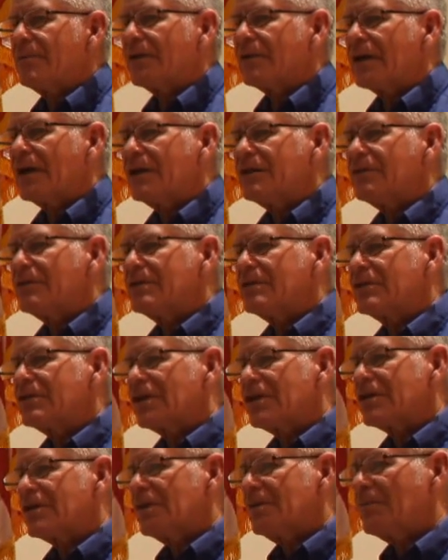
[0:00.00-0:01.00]
about
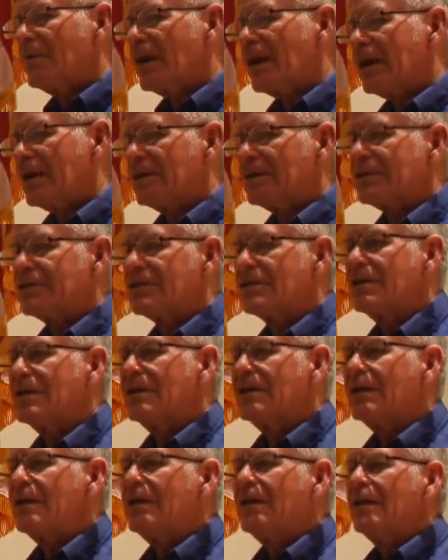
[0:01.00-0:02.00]
160 miles,
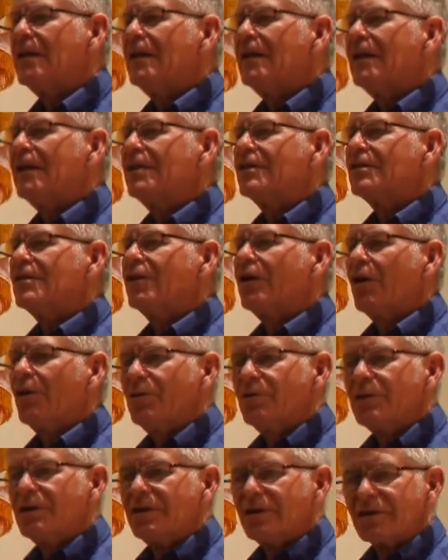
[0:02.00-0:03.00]
is
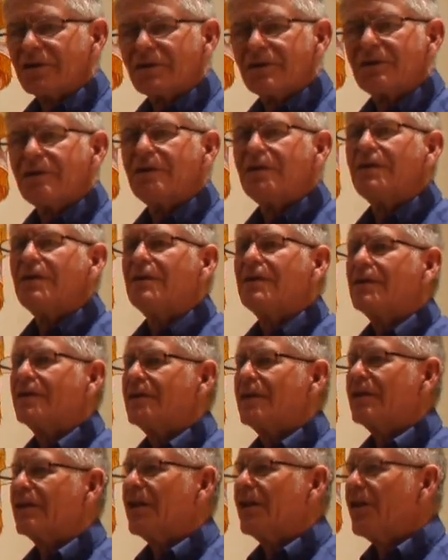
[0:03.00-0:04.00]
lonelier
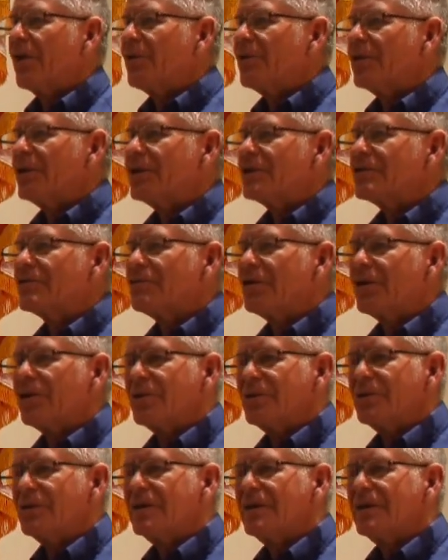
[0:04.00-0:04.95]
than the loneliest road.